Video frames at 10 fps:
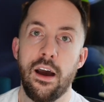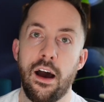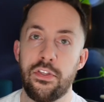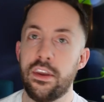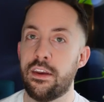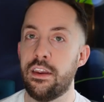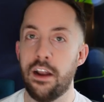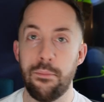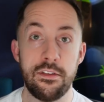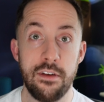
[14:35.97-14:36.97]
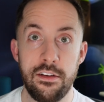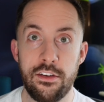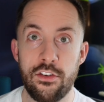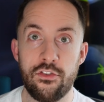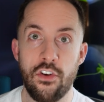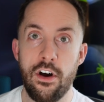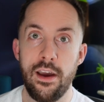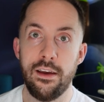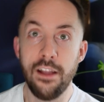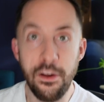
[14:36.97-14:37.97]
I think, you know, I'm excited to
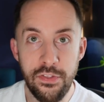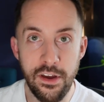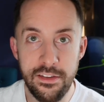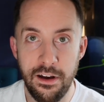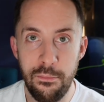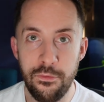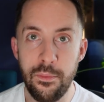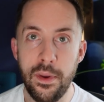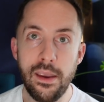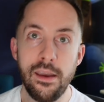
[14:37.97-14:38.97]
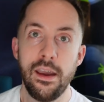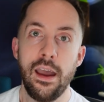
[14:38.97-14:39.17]
try it, you know, 3rd time for me.